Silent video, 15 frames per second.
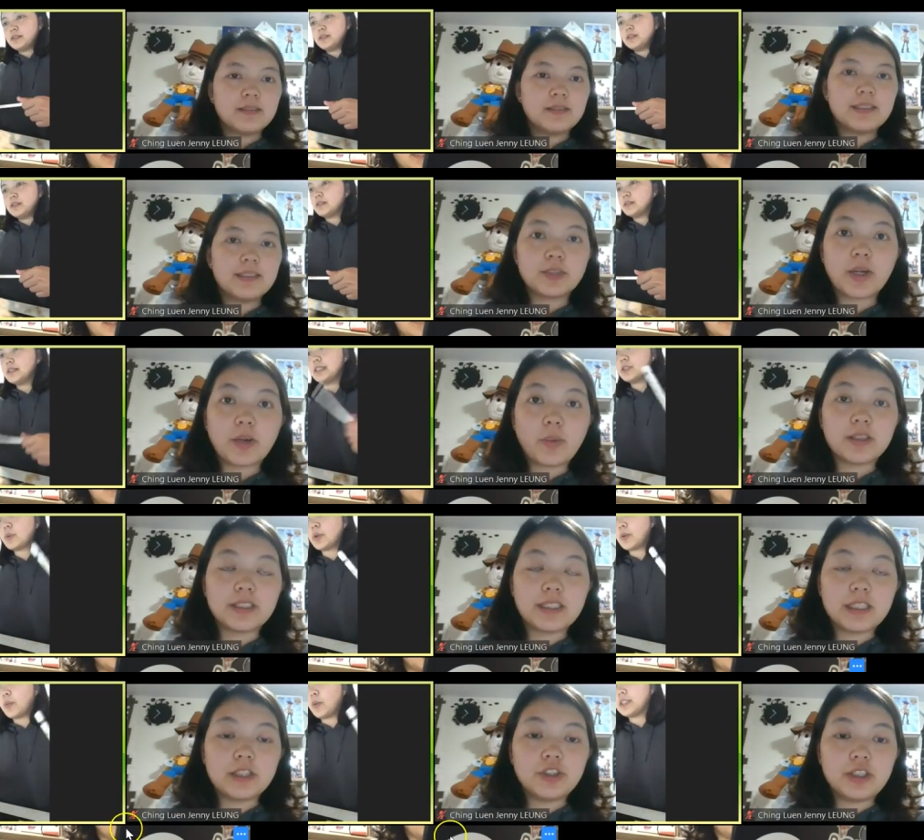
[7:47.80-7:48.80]
this is what I
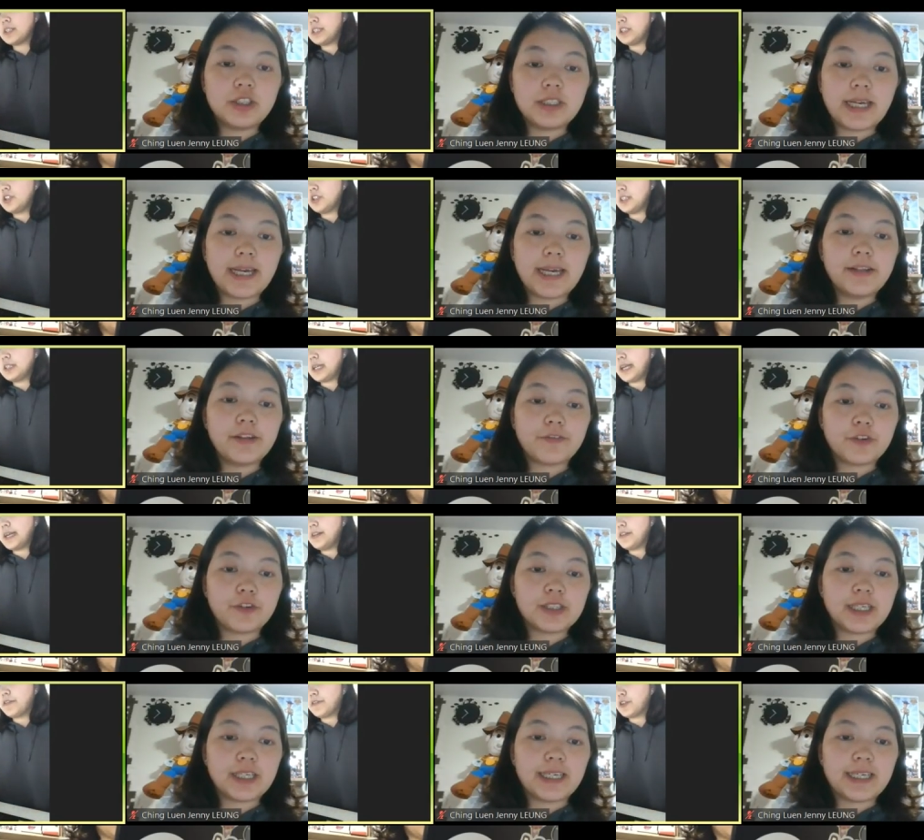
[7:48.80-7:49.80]
want to teach you today. The
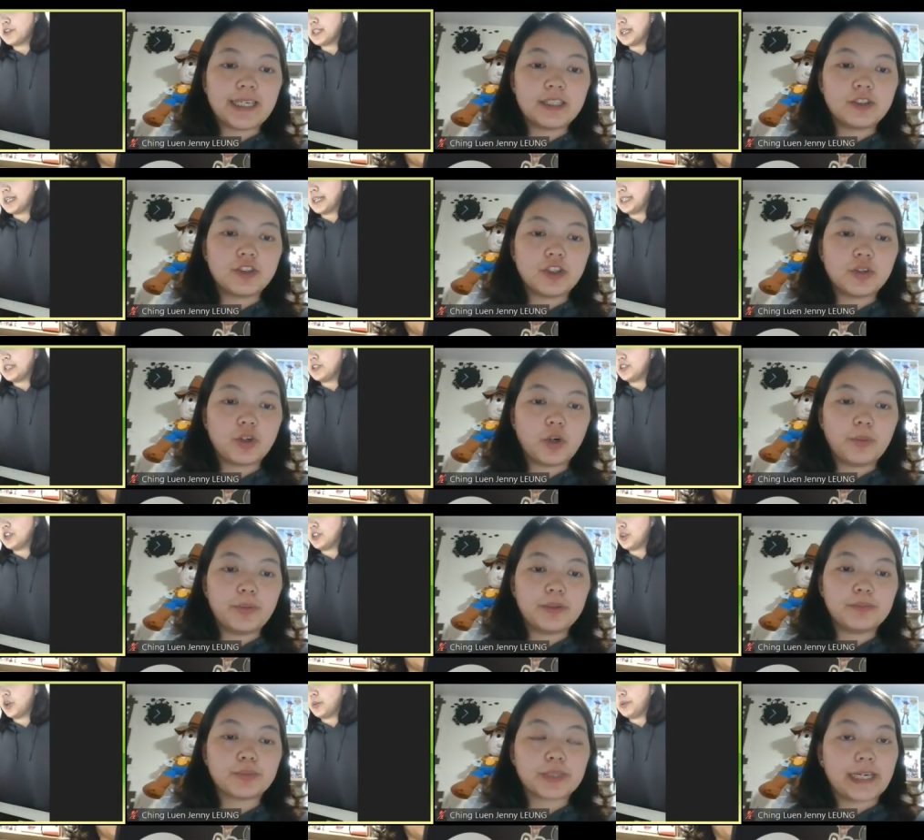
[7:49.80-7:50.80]
first thing is to
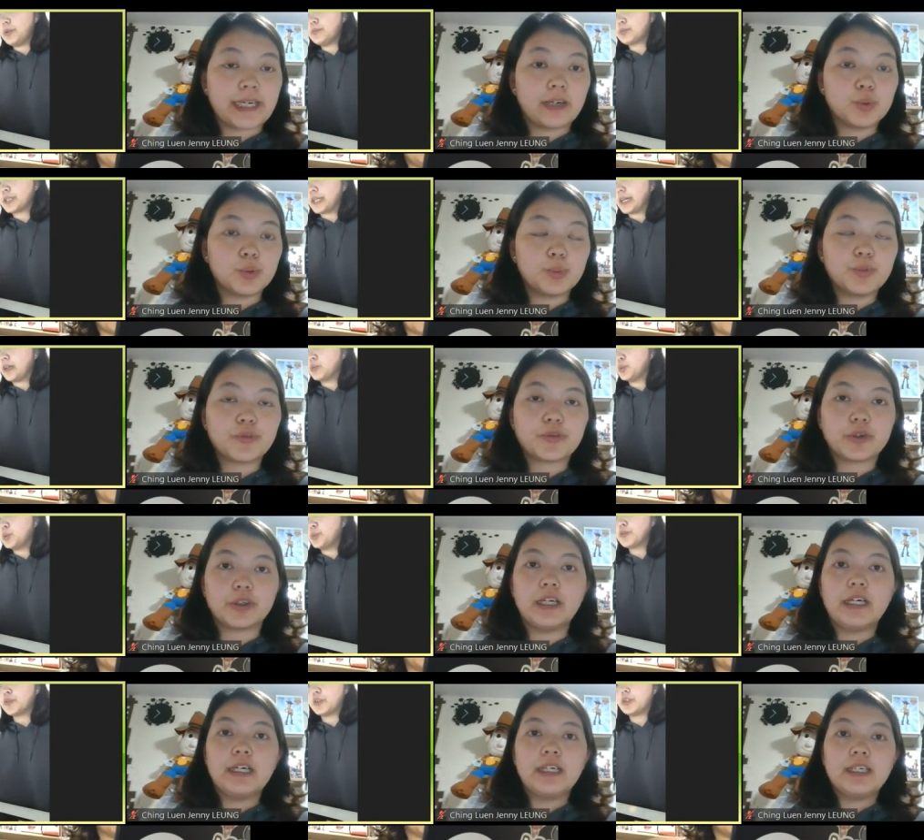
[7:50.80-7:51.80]
open breakout rooms
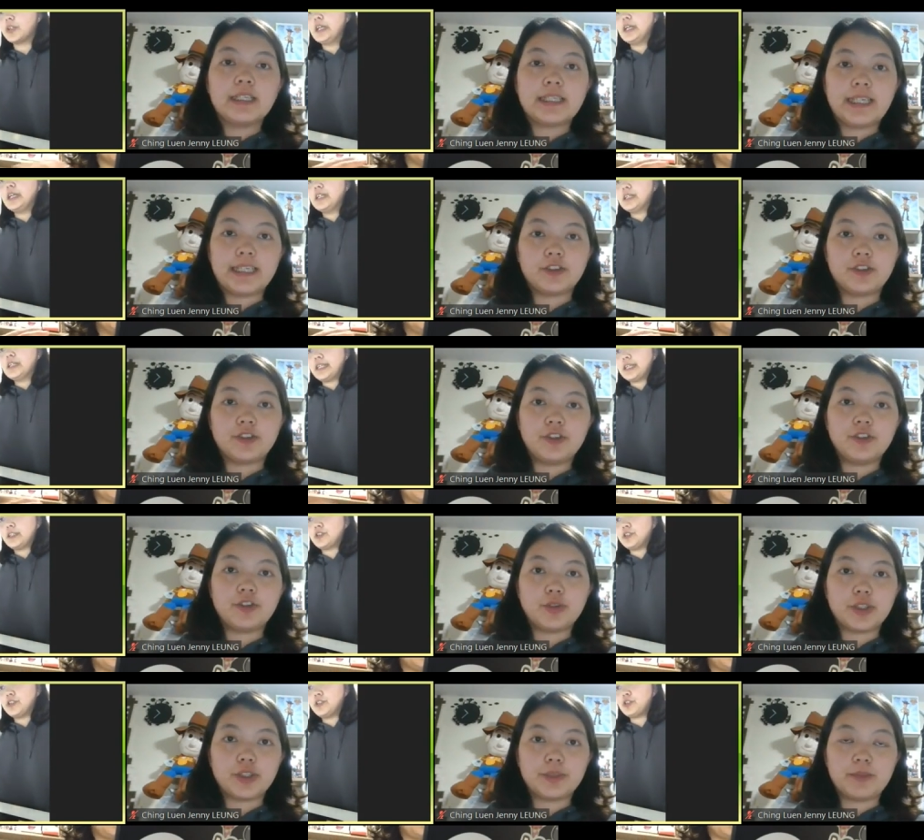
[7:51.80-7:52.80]
for kids to
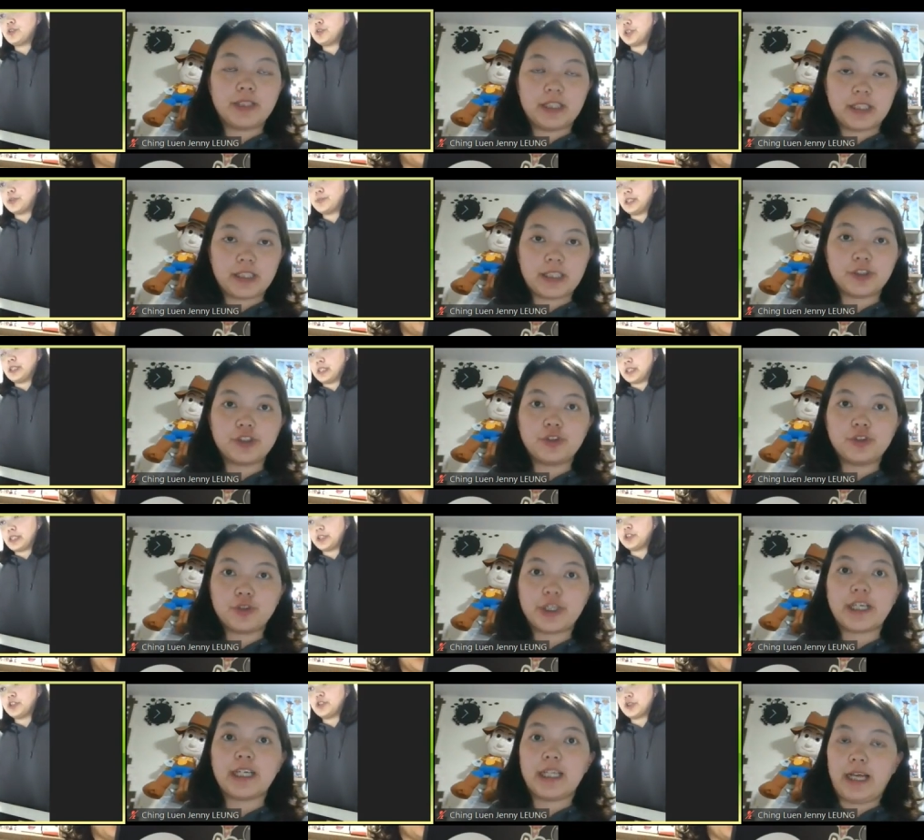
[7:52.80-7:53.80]
do group discussion
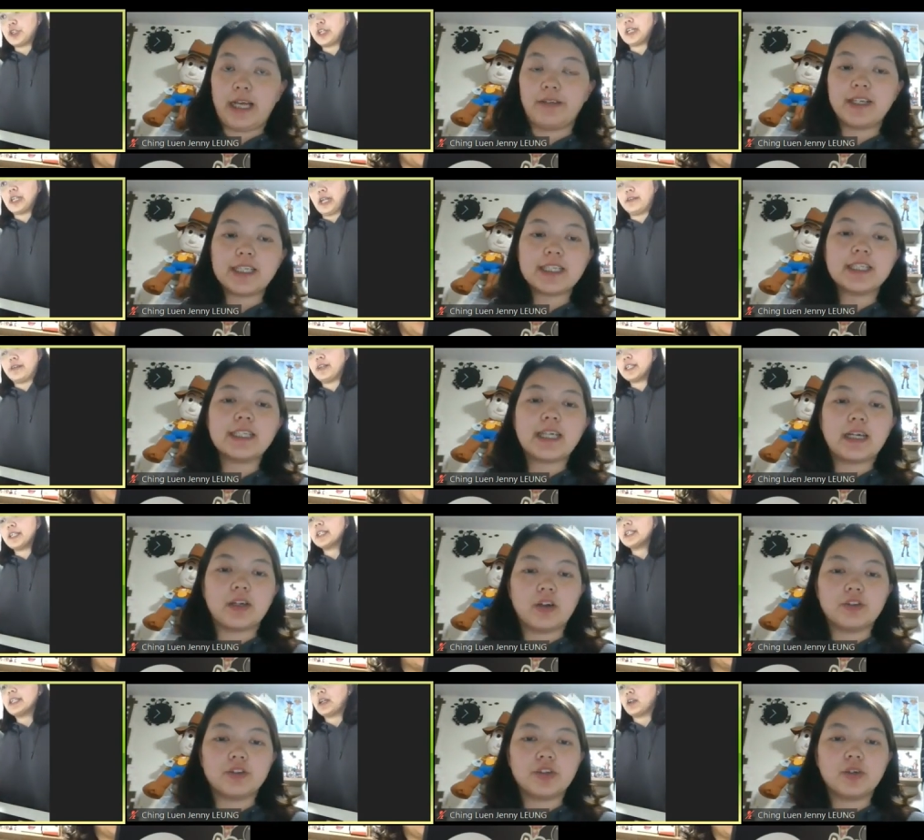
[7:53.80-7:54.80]
during a live lesson.
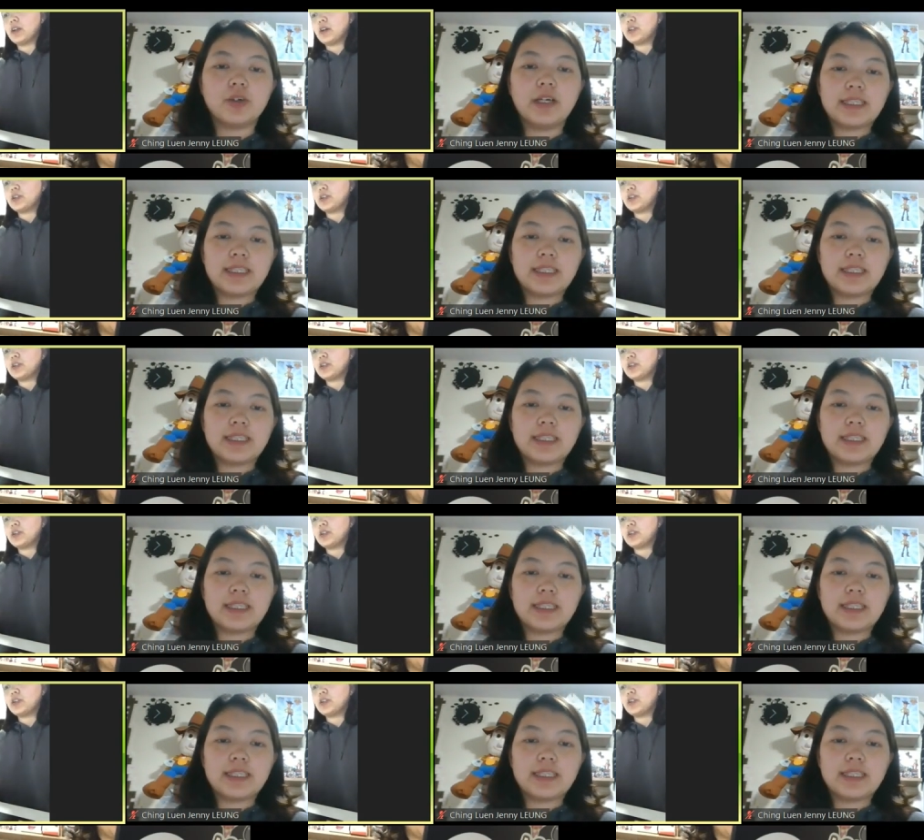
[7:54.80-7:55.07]
And also